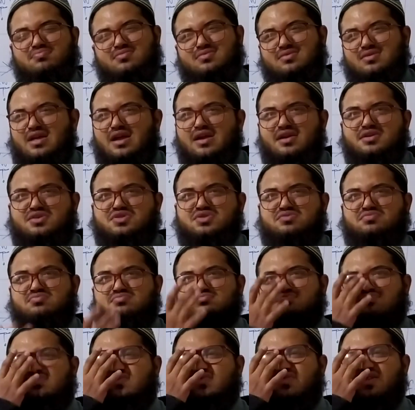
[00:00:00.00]
There's
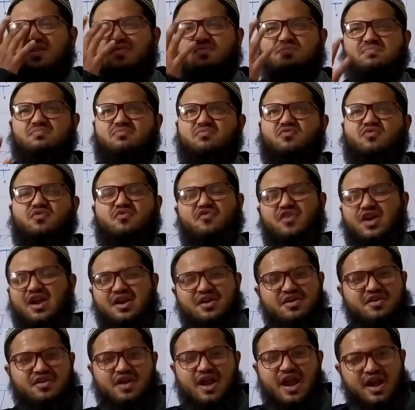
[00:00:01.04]
a
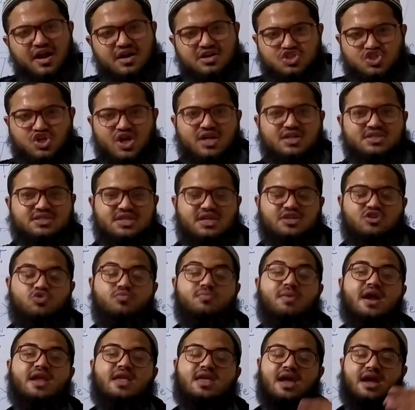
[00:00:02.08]
very rare chance that
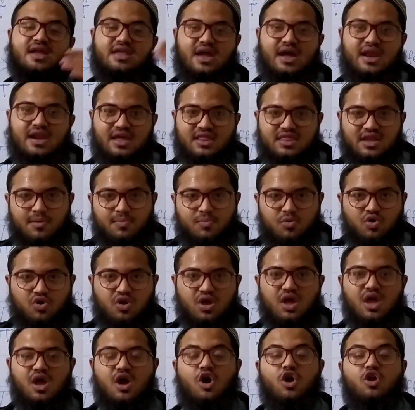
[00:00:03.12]
you might get another
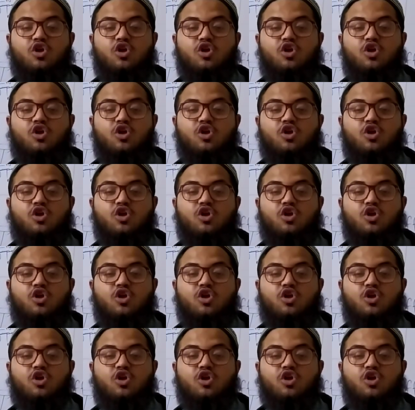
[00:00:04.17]
book,